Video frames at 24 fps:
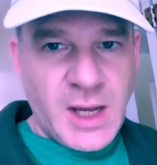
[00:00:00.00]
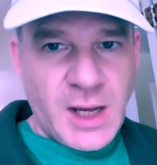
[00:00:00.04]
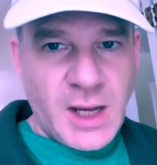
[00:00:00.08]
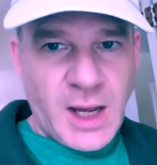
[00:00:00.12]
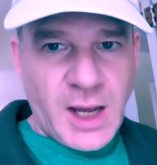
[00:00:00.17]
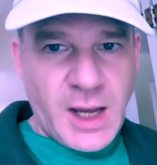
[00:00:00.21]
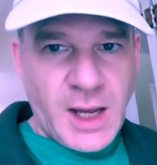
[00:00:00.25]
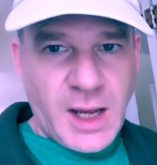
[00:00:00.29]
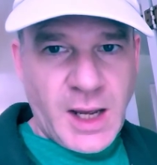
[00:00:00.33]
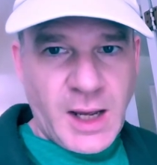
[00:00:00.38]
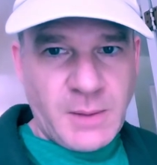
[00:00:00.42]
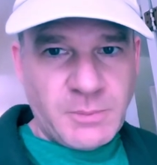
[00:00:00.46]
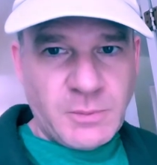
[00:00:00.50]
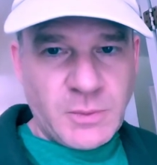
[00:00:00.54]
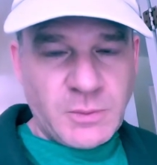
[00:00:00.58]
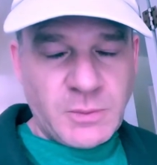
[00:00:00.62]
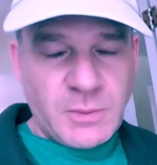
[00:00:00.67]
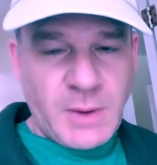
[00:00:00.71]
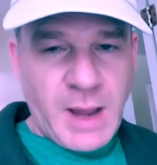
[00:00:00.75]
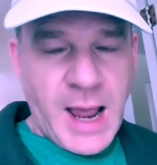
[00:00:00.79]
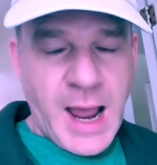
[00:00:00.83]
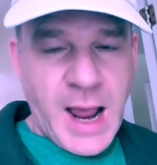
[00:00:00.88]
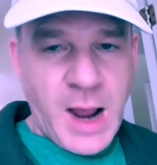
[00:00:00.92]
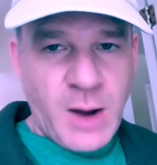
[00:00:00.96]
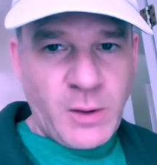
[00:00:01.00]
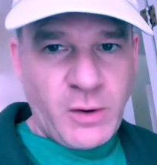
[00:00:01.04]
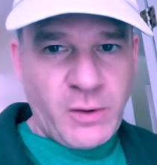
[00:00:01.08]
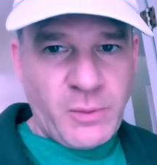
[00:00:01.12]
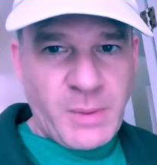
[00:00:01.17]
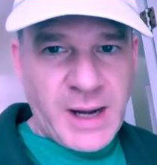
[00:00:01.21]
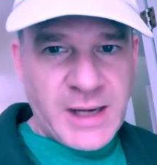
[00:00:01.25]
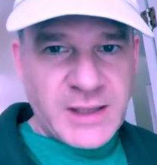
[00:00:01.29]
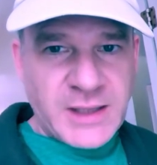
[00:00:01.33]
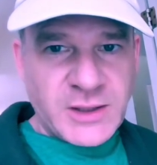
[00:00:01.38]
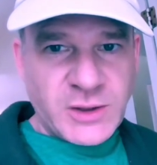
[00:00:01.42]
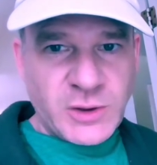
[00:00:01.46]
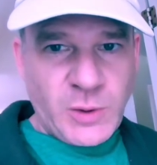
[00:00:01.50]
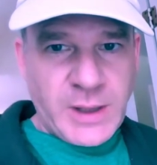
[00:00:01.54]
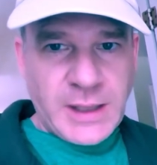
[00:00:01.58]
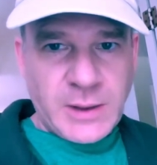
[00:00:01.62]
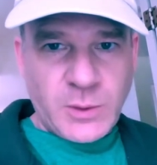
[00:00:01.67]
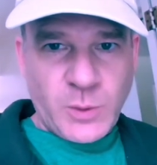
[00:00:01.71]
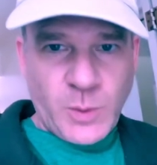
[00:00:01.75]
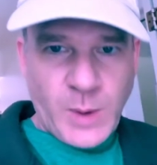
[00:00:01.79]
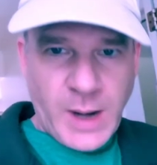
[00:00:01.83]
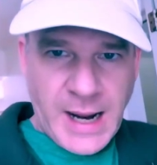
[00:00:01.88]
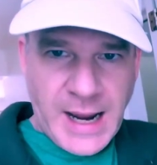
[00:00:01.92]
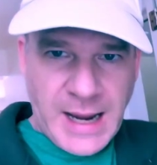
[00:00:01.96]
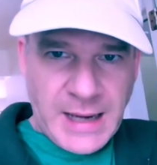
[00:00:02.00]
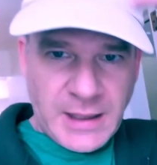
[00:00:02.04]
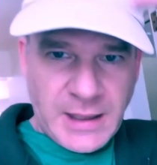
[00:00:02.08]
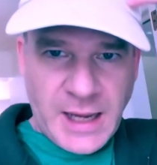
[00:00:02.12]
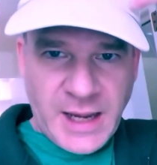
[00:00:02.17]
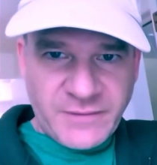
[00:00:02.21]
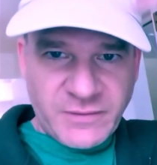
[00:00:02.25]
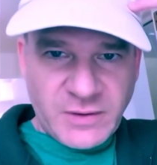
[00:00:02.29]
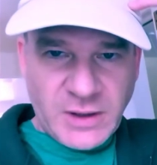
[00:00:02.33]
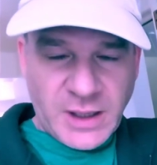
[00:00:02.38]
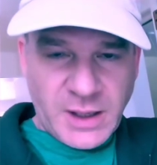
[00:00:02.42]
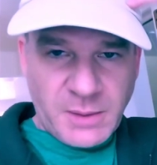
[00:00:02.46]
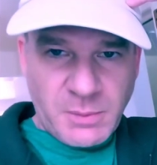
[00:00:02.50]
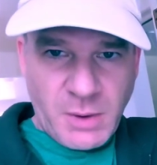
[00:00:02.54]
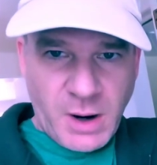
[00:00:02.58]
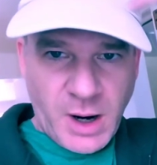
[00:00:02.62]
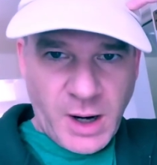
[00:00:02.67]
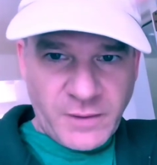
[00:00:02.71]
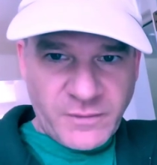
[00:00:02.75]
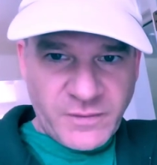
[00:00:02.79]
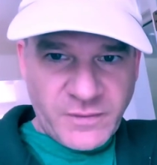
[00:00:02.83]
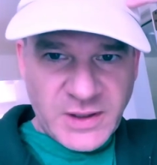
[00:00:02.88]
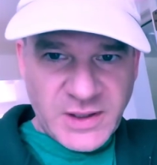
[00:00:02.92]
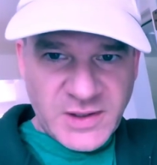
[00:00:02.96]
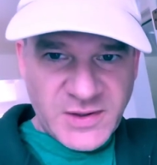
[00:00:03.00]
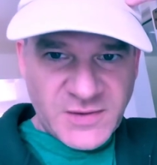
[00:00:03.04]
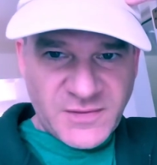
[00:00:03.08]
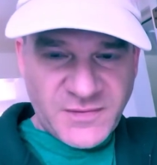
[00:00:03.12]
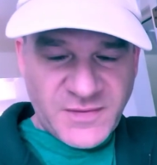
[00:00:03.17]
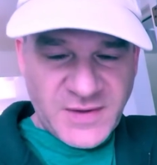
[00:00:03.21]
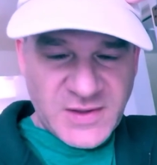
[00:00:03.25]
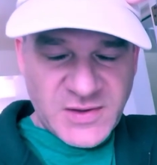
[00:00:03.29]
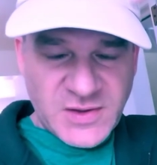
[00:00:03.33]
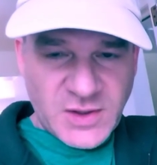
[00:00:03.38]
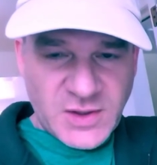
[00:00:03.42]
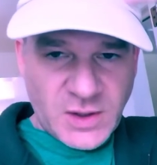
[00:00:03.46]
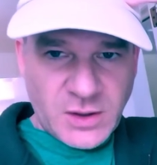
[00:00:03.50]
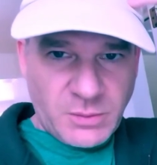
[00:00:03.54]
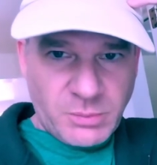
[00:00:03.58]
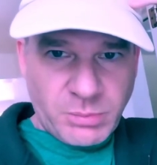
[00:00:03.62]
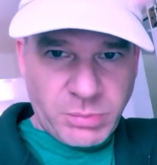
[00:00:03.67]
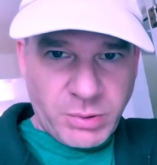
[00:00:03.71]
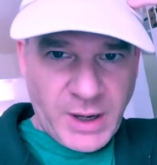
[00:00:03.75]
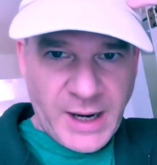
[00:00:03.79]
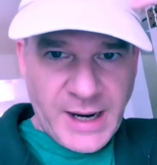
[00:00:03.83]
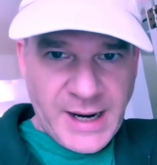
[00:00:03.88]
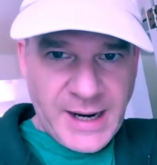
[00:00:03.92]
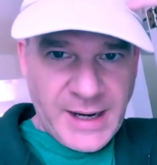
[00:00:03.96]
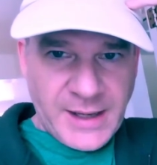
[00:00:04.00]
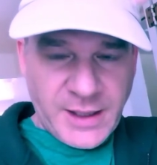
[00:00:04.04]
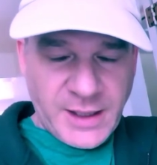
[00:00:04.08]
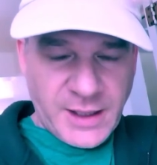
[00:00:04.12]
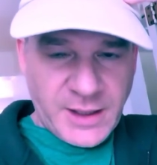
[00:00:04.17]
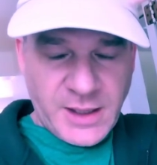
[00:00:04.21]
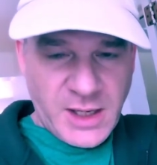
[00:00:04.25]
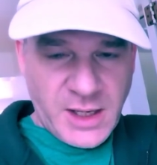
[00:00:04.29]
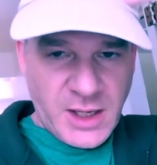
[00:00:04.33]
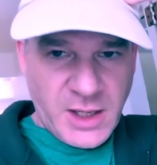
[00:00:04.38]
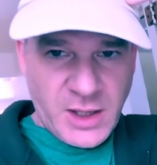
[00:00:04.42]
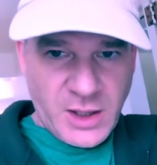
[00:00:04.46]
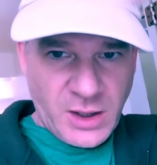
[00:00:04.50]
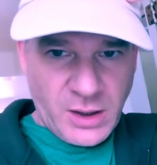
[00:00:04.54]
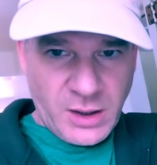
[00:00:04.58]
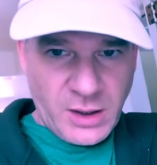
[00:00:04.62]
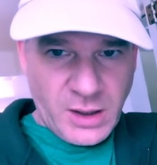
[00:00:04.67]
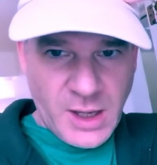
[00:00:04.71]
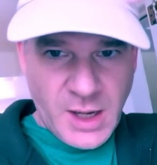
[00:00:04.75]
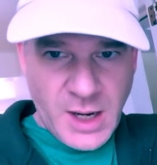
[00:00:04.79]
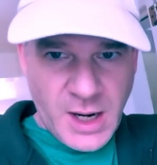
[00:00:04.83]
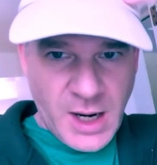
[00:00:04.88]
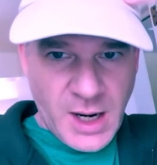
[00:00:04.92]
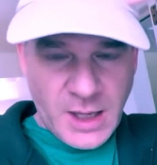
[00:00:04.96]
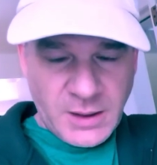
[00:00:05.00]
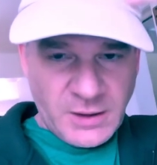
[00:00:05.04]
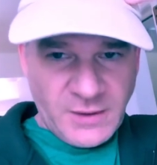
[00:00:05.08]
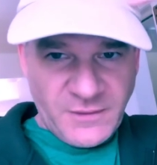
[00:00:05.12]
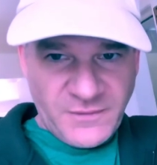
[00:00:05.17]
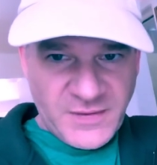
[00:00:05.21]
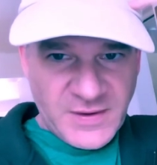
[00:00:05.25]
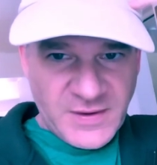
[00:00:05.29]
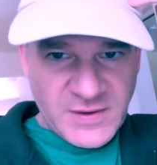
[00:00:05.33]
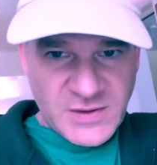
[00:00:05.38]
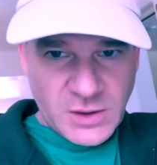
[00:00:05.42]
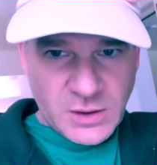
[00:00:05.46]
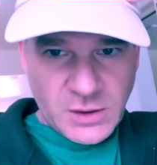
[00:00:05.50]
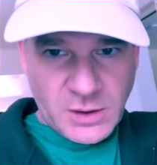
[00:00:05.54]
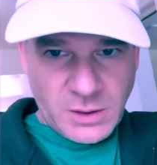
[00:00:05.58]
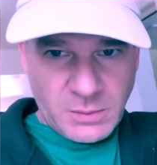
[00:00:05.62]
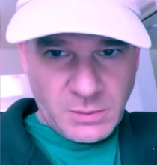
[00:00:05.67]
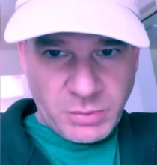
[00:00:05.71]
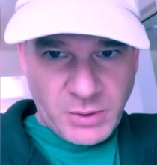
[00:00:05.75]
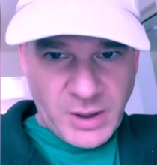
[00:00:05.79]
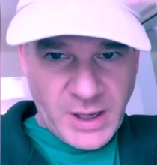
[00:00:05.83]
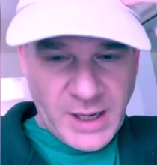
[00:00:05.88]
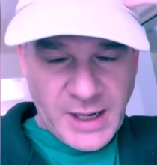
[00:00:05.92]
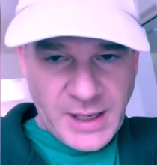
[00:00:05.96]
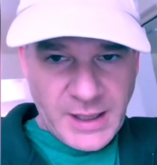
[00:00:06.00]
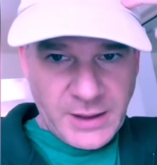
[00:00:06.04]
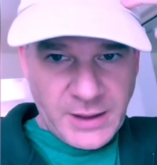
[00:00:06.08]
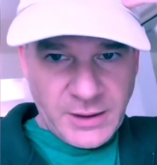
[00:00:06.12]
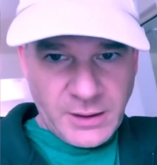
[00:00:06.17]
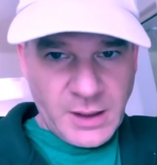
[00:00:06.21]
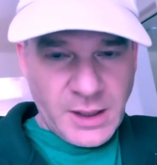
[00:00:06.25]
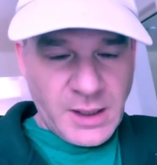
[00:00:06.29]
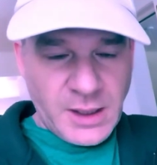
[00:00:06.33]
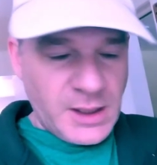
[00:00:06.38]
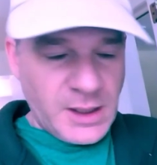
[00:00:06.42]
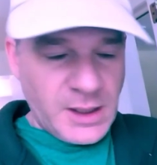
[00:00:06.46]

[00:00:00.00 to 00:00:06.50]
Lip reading: How am I doing it? Well, I've got a marvelous physical brain in here, and the physical brain